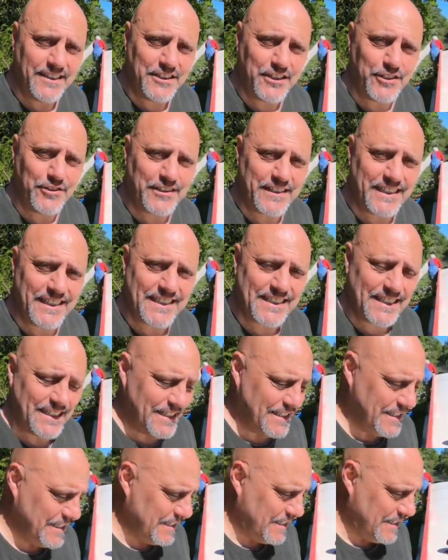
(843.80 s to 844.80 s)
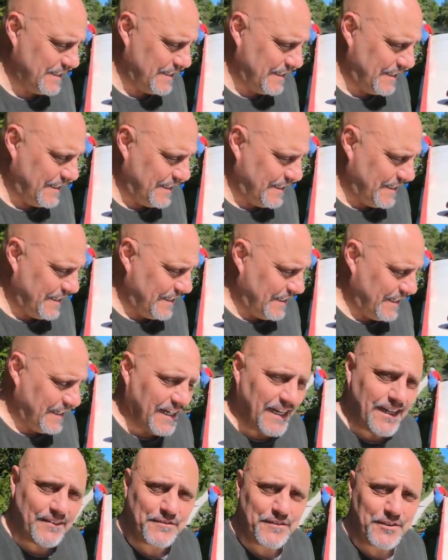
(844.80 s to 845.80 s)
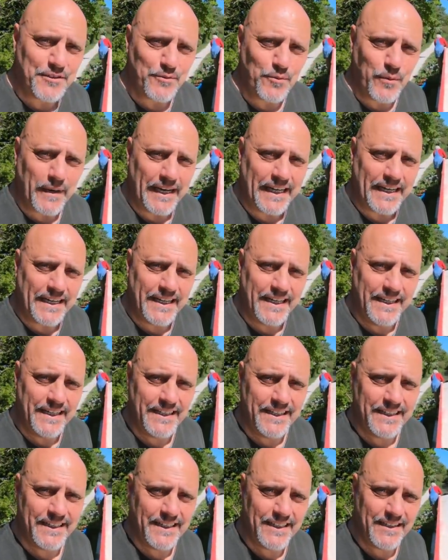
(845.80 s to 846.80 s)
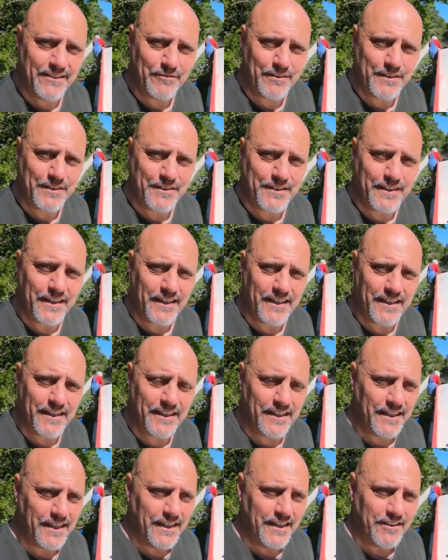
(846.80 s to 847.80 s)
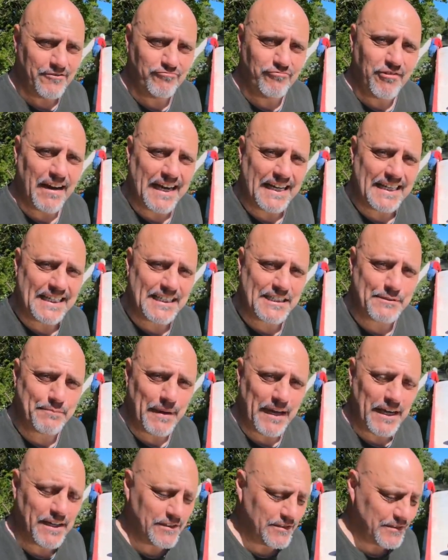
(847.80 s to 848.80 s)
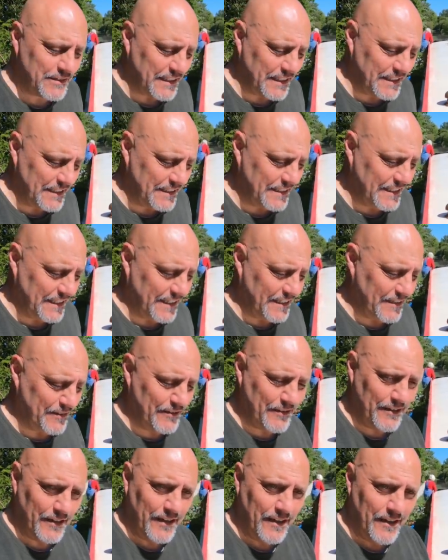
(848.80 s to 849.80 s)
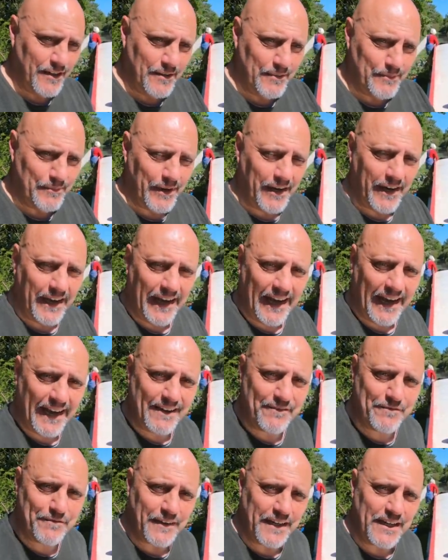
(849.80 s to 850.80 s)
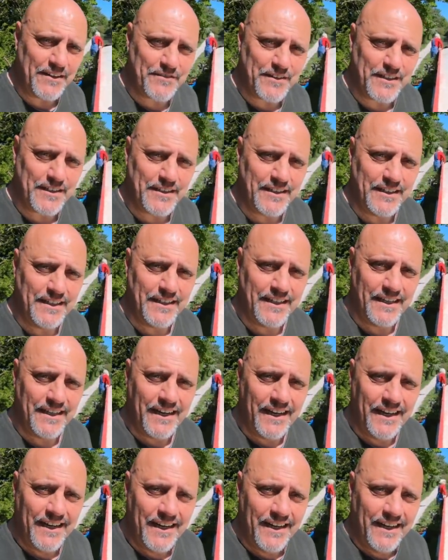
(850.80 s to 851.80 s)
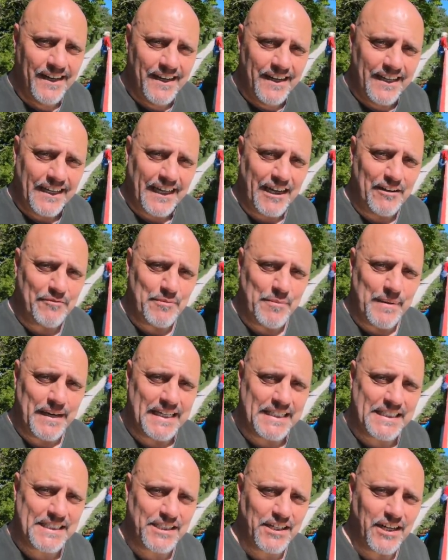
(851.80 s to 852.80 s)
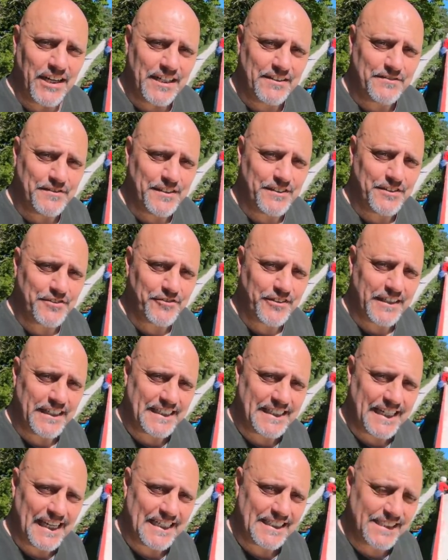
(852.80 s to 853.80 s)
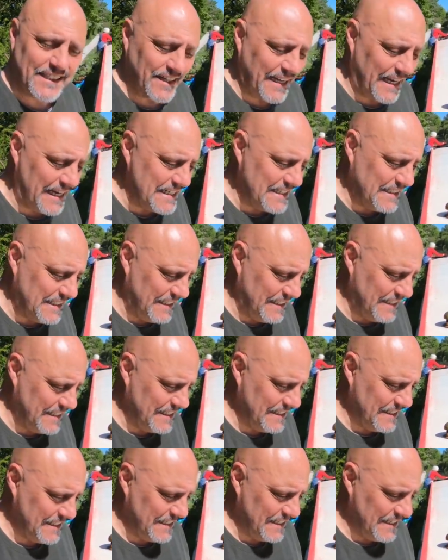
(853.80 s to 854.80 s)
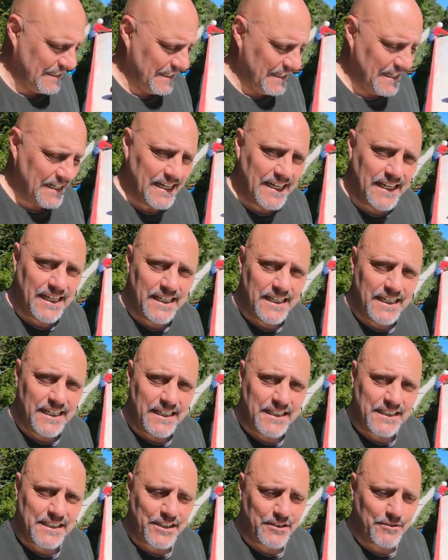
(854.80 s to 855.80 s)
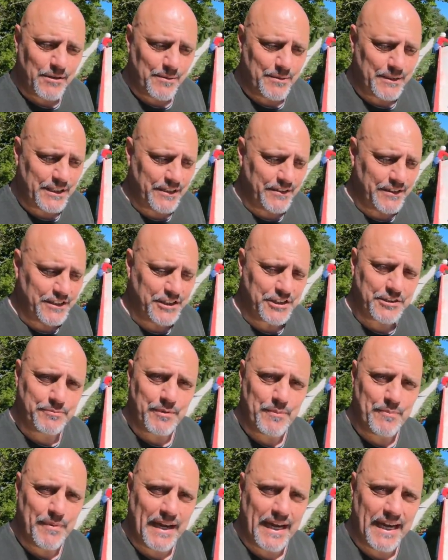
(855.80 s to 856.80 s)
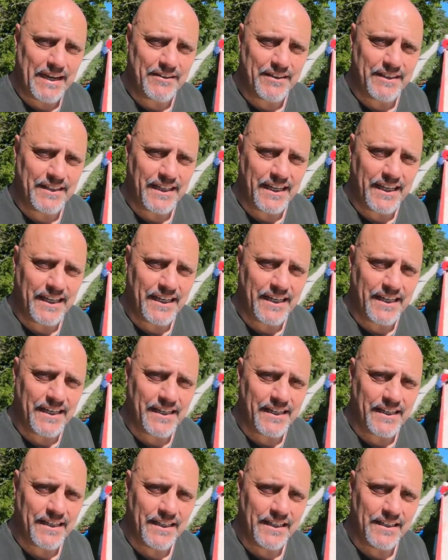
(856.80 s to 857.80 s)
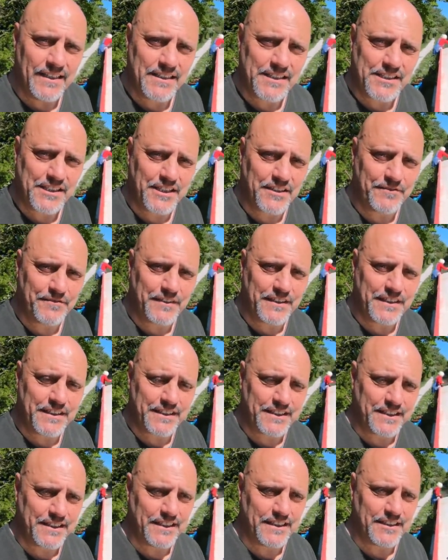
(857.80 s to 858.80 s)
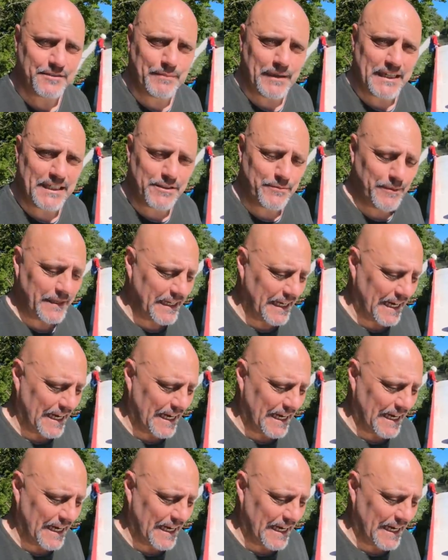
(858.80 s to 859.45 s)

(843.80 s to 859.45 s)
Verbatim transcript: duties after a week with uh, rainy spells and uh, my hay fever keeping me inside for three days on end. So what we're doing is just preparing the uh, surface as best we